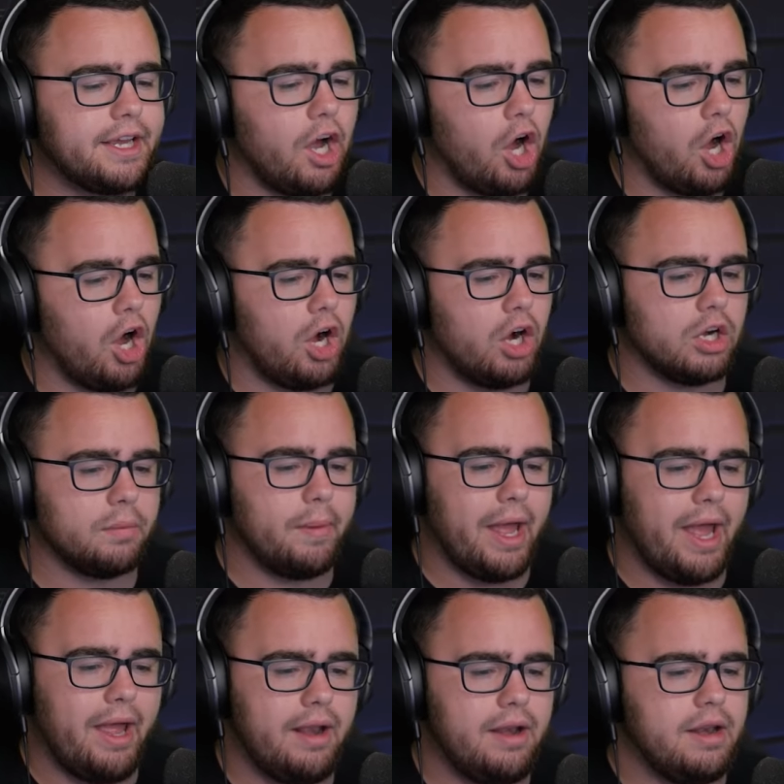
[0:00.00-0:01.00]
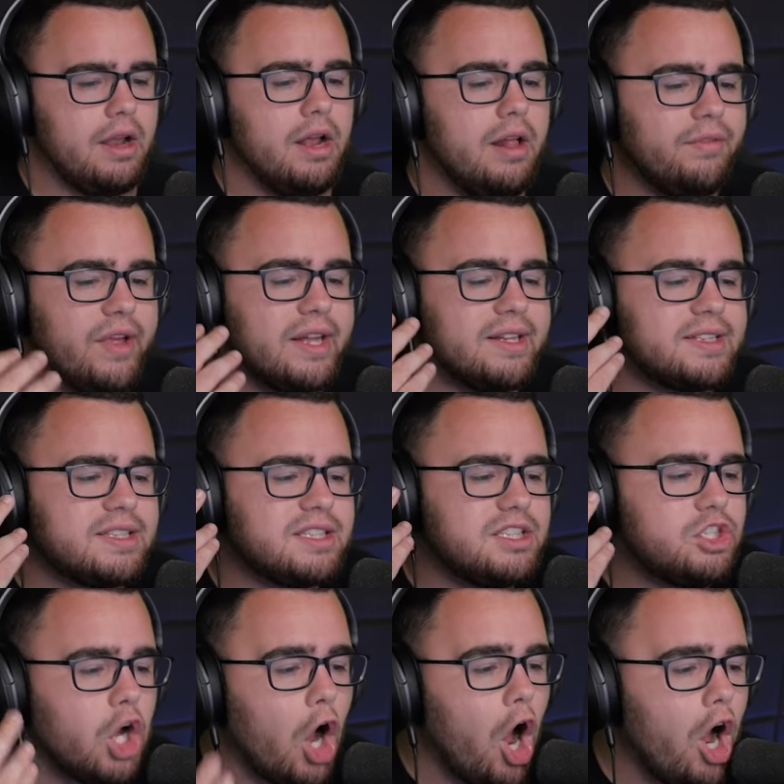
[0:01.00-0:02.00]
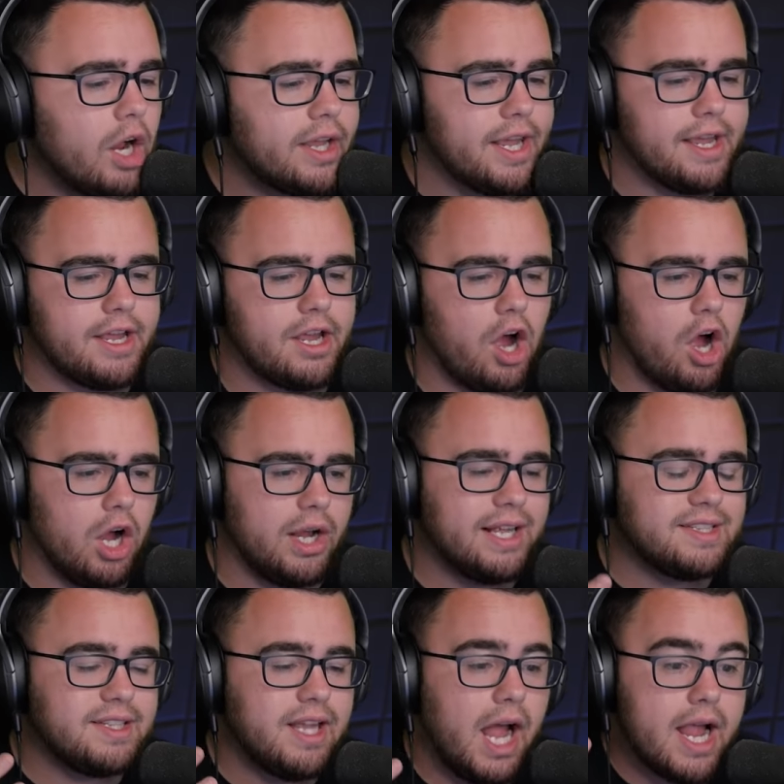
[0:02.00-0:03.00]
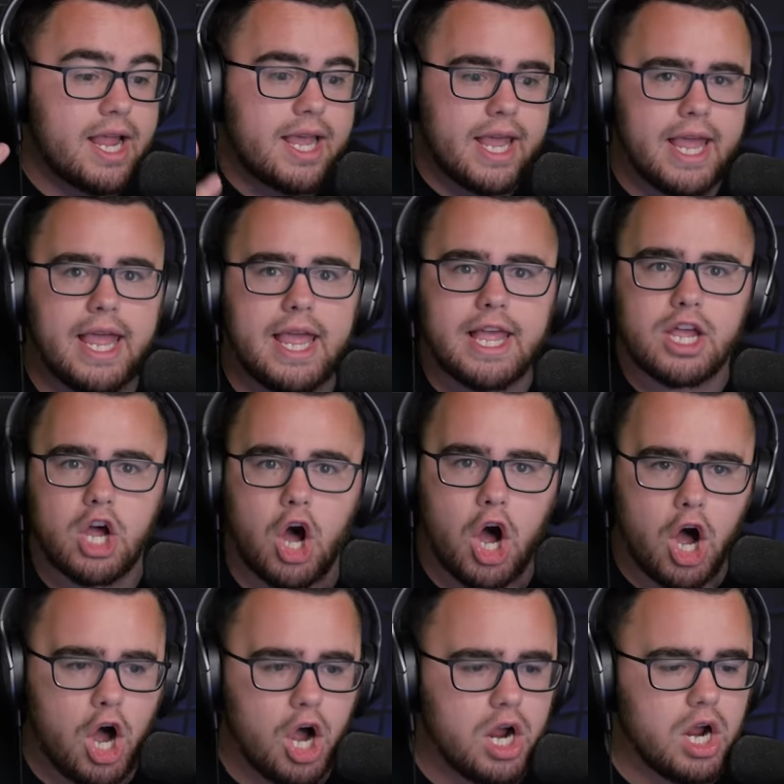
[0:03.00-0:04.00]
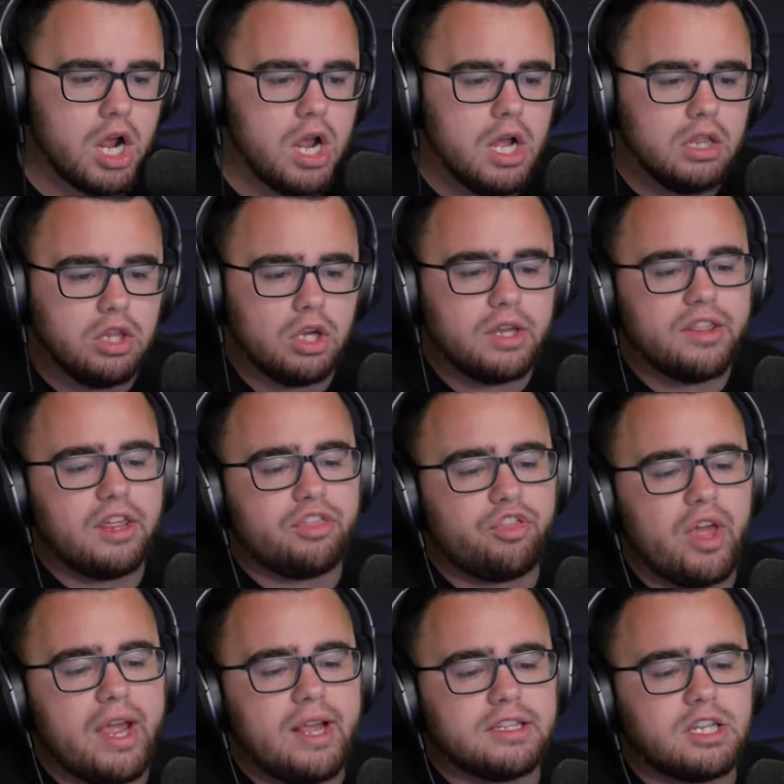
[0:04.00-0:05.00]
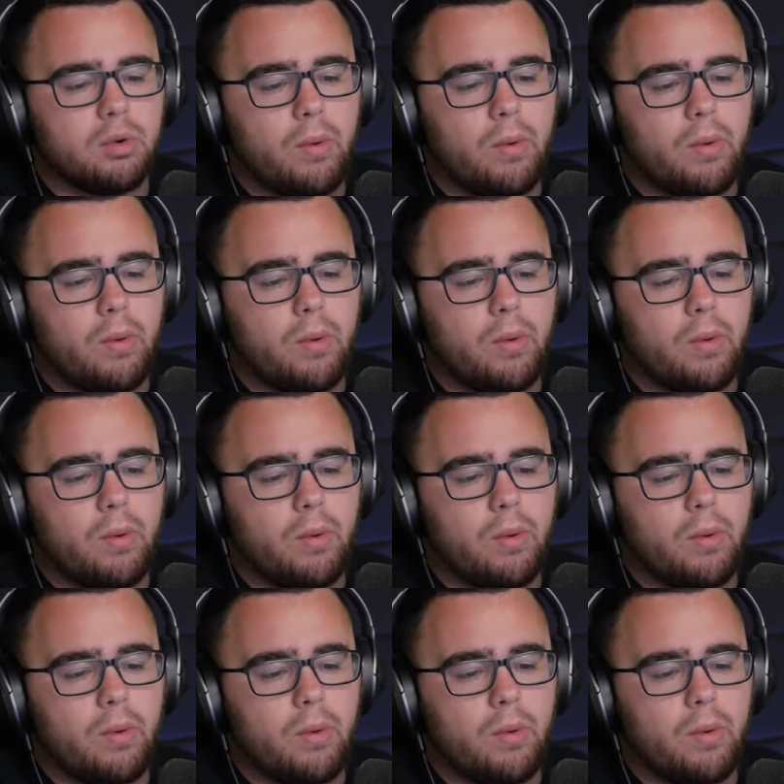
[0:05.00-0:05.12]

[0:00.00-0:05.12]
Kong, man! That's Donkey Kong! It's not King Kong! Look at the things